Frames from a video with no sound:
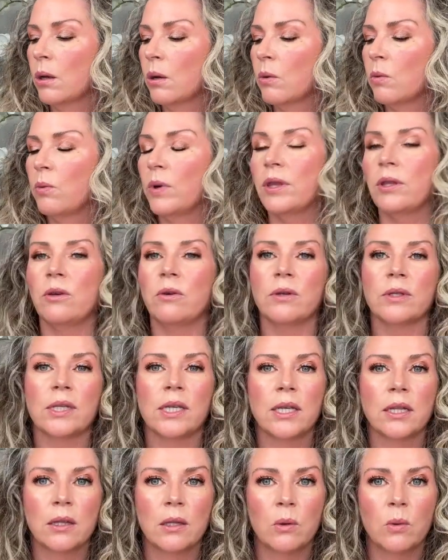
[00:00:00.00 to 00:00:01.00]
with
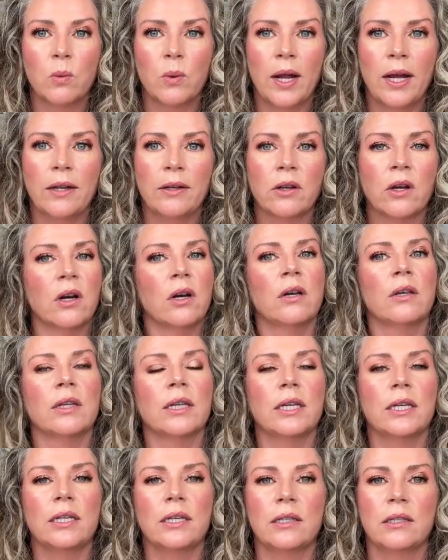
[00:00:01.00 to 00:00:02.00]
using the retinol,
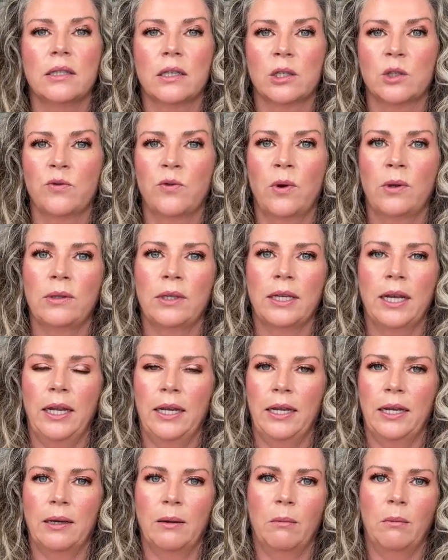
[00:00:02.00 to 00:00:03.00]
it is
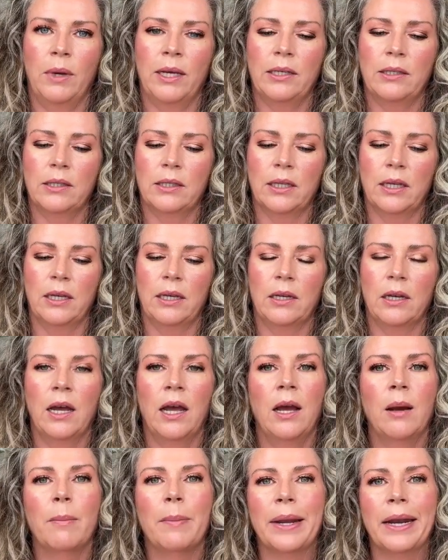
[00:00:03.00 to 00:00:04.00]
exfoliating my skin,
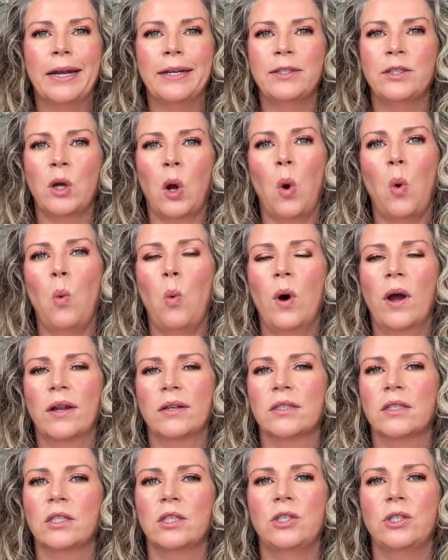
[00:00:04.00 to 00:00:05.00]
but I don't
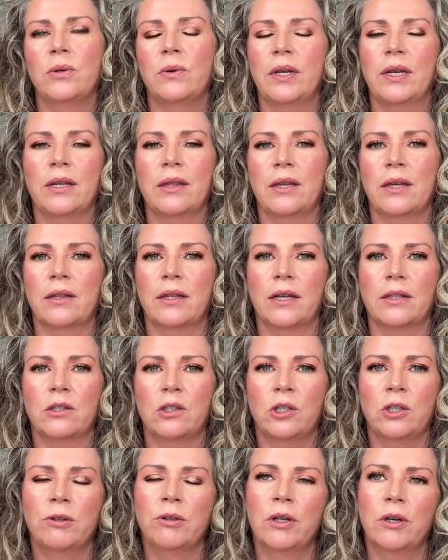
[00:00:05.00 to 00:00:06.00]
want to do anything that's
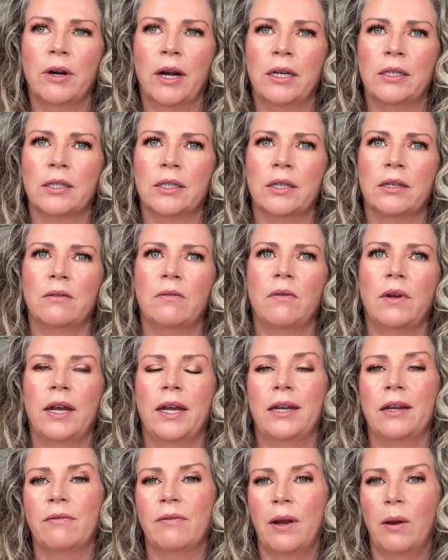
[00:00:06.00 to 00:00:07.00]
too aggressive.
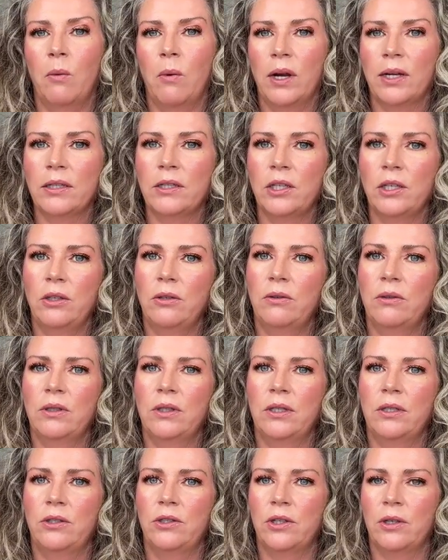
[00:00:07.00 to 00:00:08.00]
And if I want to use
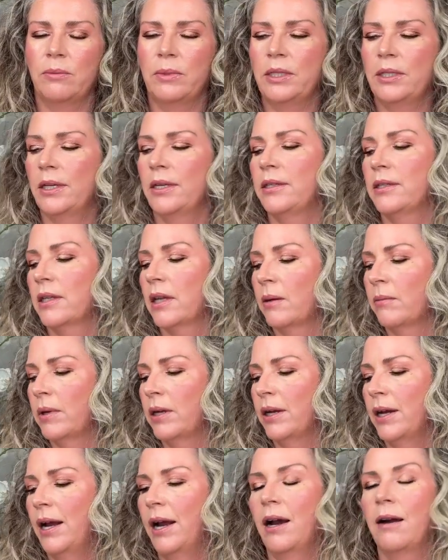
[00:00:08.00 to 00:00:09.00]
the Dermadisc, I'm
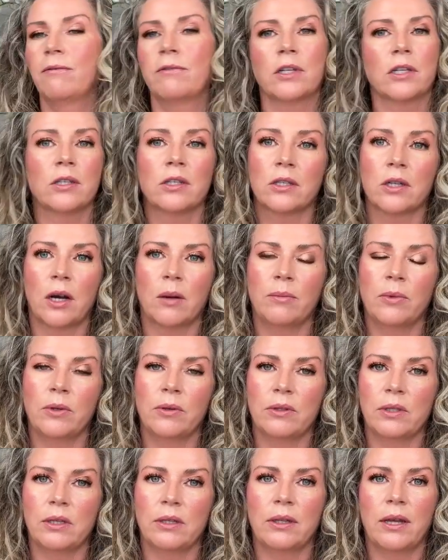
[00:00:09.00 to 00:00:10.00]
gonna have to stop
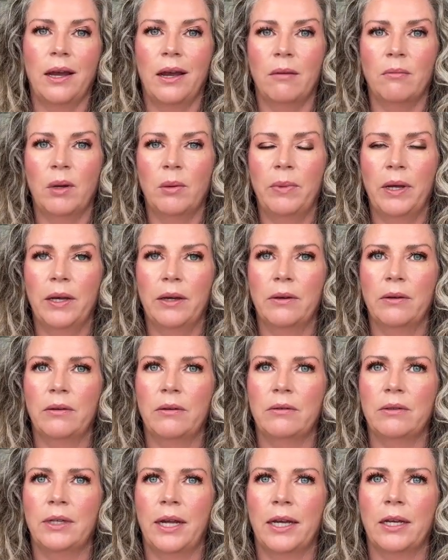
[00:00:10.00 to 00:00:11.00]
using the
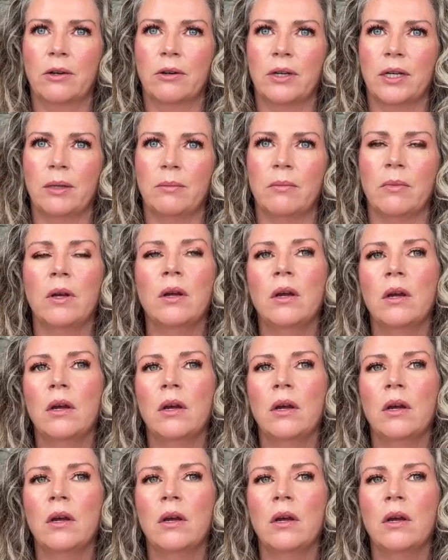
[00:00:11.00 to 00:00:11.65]
Emepelle night cream